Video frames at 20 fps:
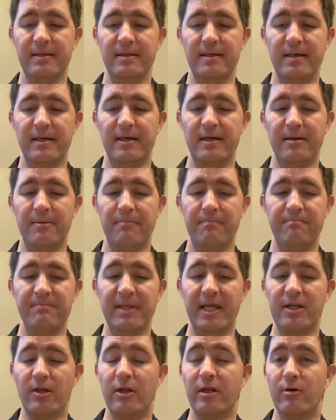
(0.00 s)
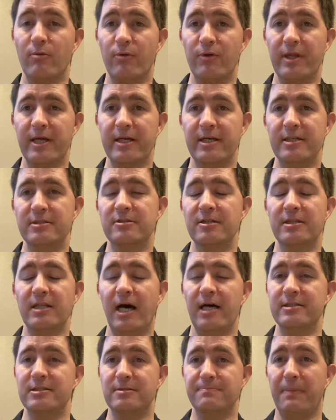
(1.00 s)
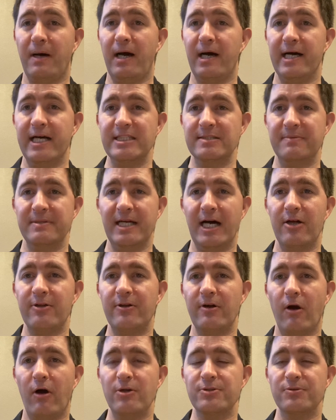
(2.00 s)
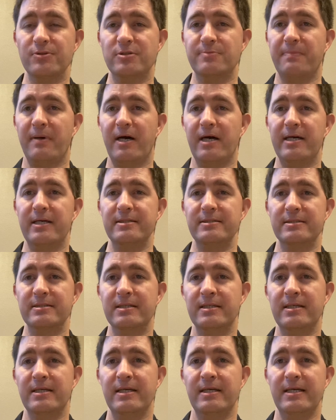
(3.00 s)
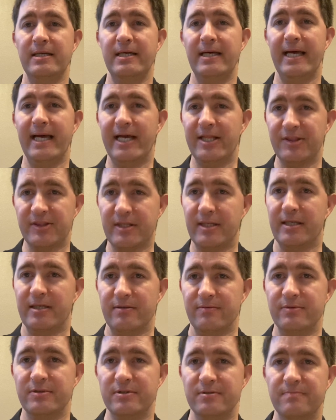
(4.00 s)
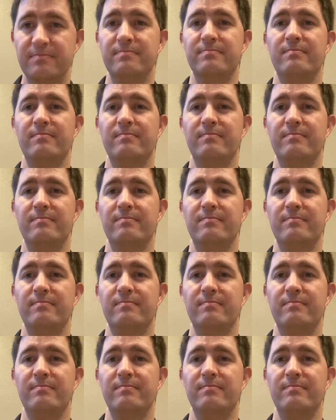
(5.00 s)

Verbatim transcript: Um, not only were they initially thought spies, but now they're also spies and thieves.